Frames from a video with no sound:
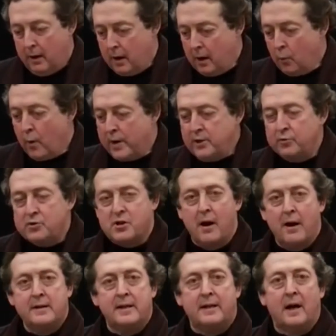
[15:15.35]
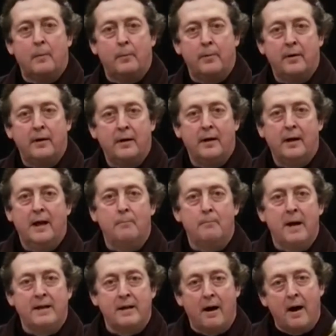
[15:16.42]
And when you tightened it up, it made
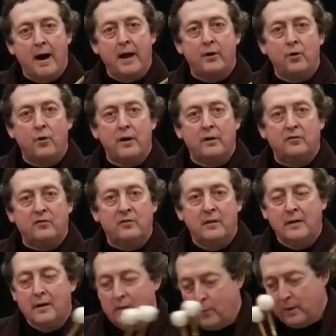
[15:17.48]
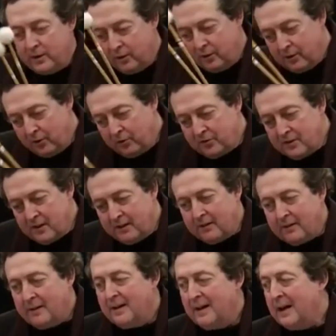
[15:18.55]
a higher noise, and when you loosened it,
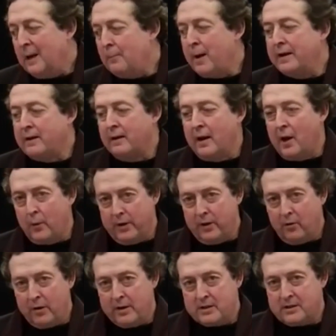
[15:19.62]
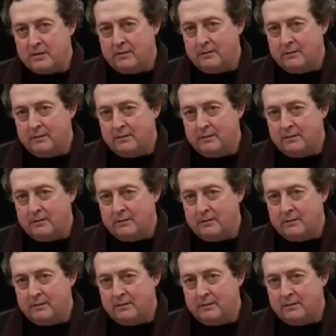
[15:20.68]
it made a lower noise.